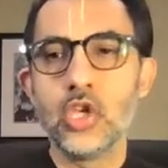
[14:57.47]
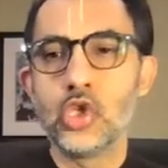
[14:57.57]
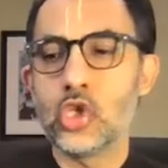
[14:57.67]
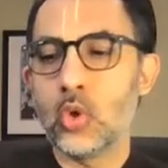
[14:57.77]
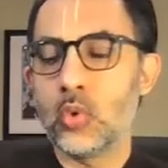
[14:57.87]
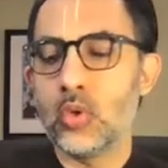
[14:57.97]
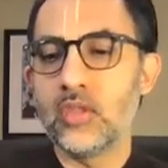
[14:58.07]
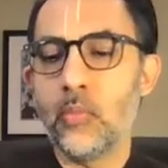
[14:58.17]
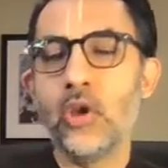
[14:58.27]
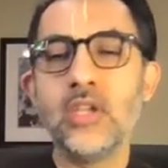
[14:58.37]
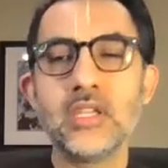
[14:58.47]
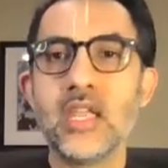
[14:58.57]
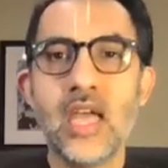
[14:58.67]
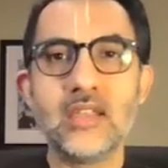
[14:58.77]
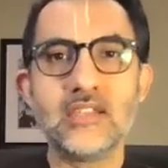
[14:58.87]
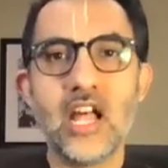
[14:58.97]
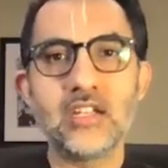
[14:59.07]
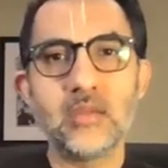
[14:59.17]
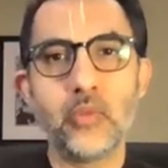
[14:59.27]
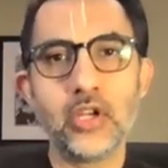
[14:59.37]
So the point again is not
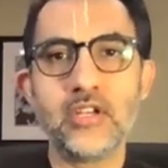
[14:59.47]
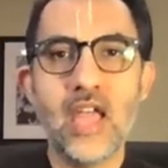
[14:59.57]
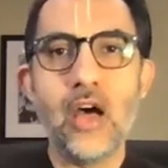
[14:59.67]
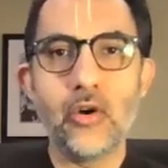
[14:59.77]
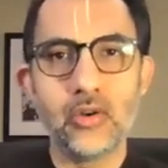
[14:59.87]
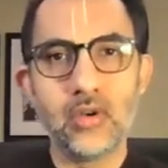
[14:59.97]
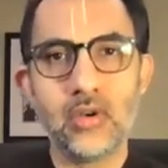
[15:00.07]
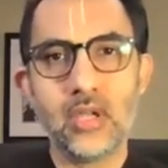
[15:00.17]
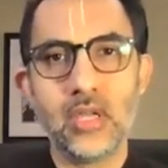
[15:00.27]
to put down,